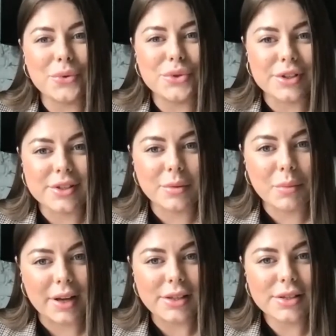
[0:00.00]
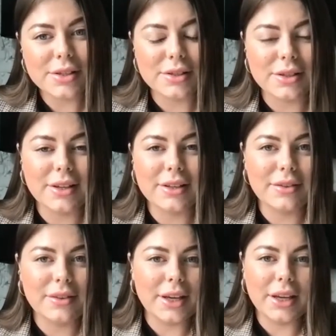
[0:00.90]
audience the best,
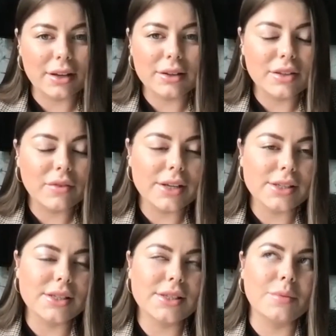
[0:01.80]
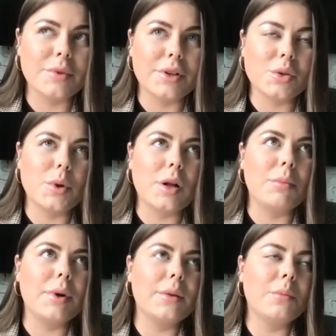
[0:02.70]
and they advise us something as well.
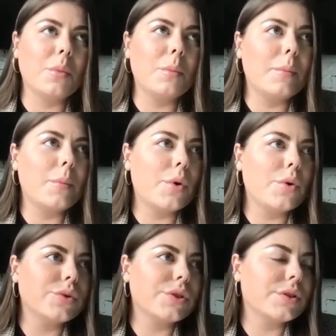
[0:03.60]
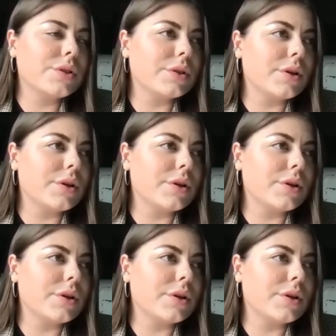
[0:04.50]
But most